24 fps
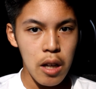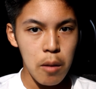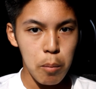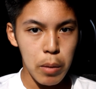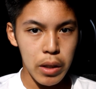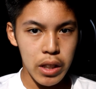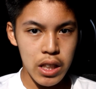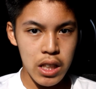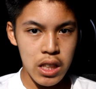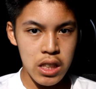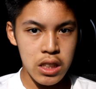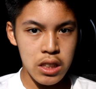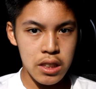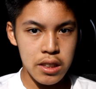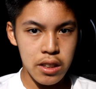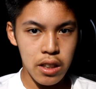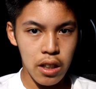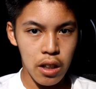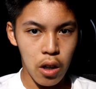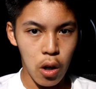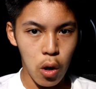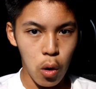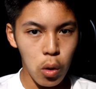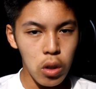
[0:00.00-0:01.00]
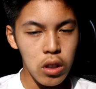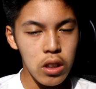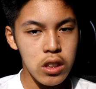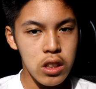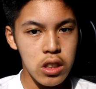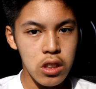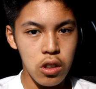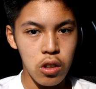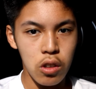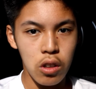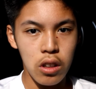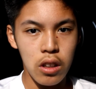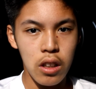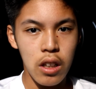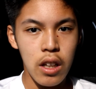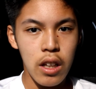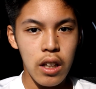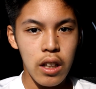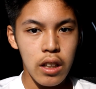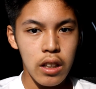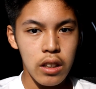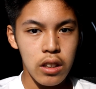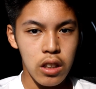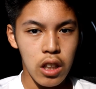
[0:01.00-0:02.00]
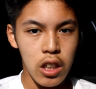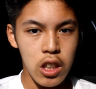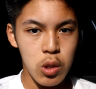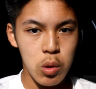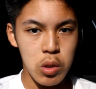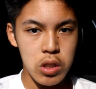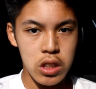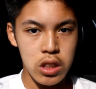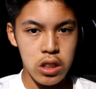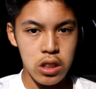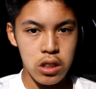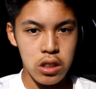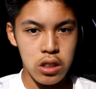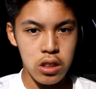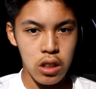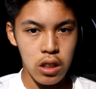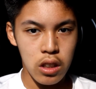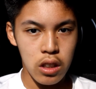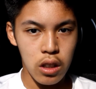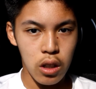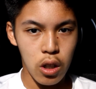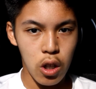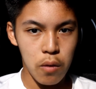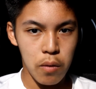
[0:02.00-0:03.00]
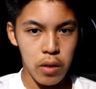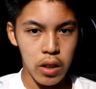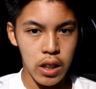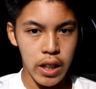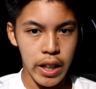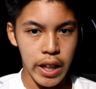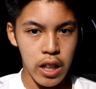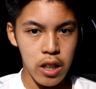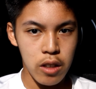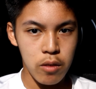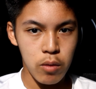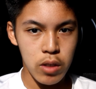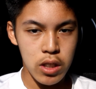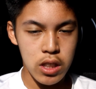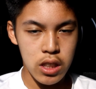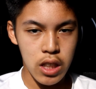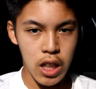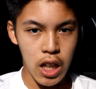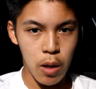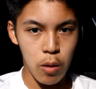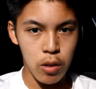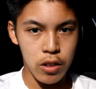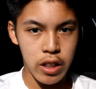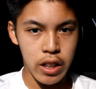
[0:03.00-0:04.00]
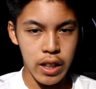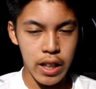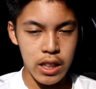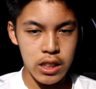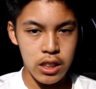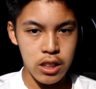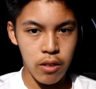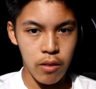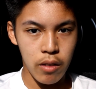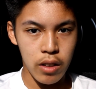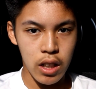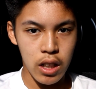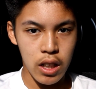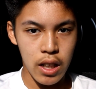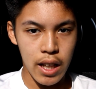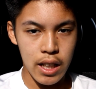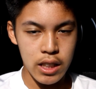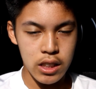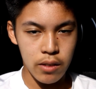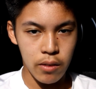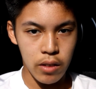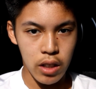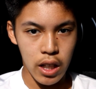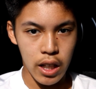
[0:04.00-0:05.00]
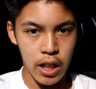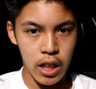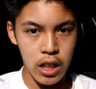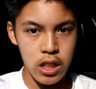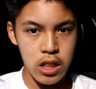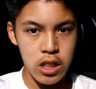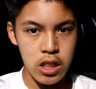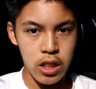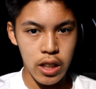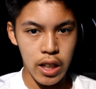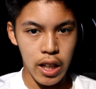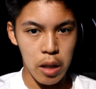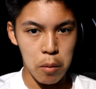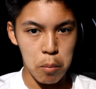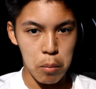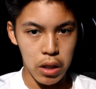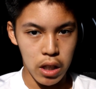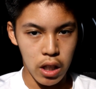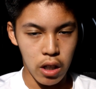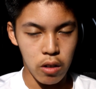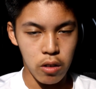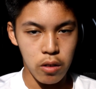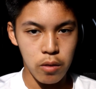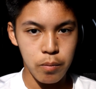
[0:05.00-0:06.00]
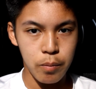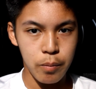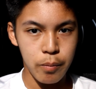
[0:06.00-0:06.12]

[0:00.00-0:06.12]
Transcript: but this is the old school TouchWiz overlay which came with the S7 and S7 Edge and below.